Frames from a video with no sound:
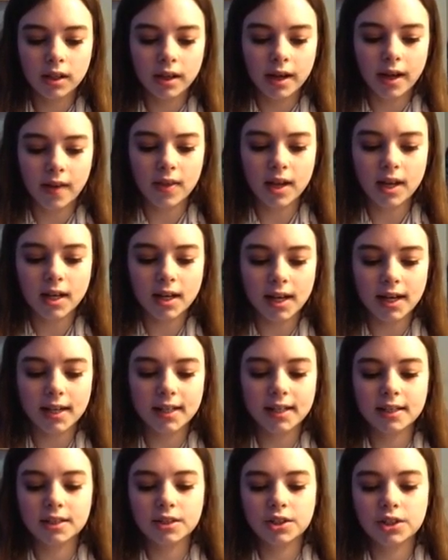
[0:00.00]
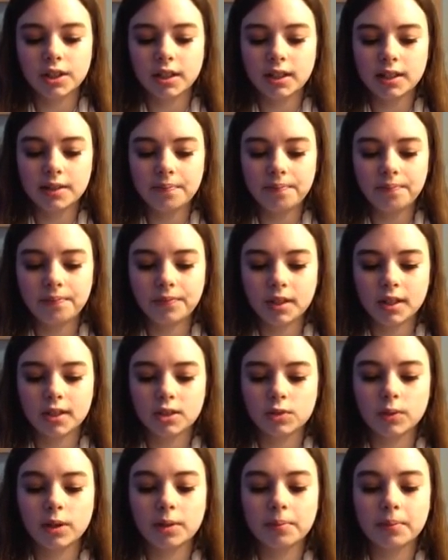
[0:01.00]
And then ADHD
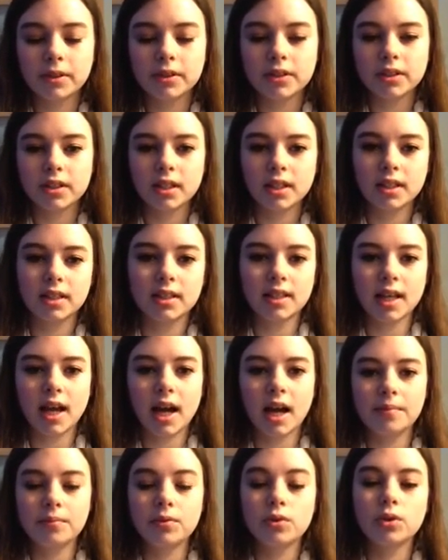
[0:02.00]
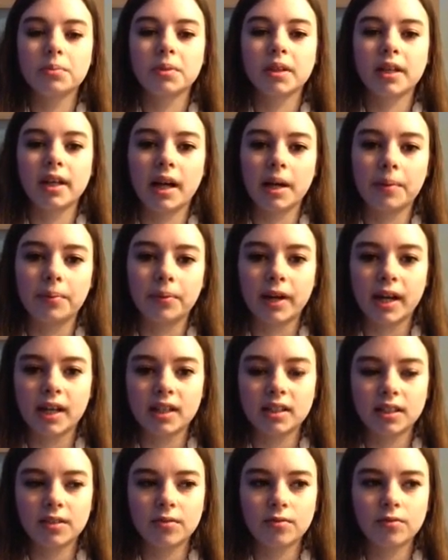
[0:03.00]
is when a person is abnormally
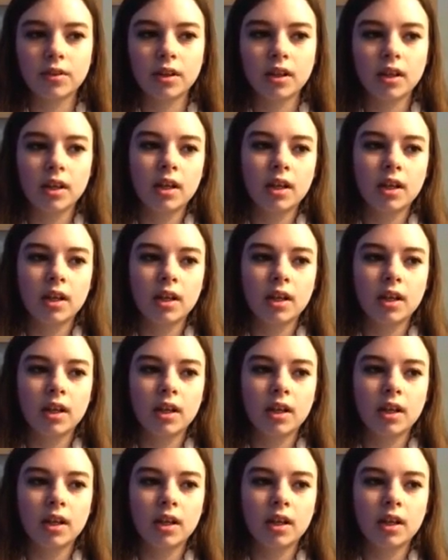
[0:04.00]
hyperactive.